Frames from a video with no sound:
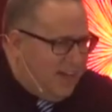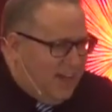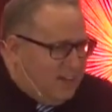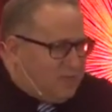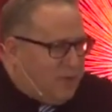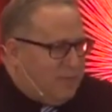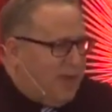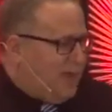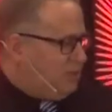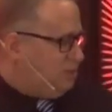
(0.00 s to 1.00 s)
I ask for a
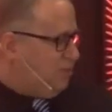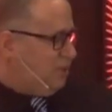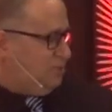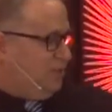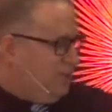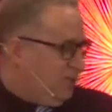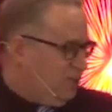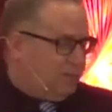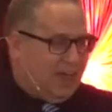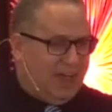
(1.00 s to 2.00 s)
bag, she brings me
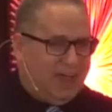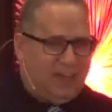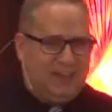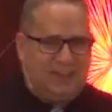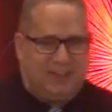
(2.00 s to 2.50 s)
her bag.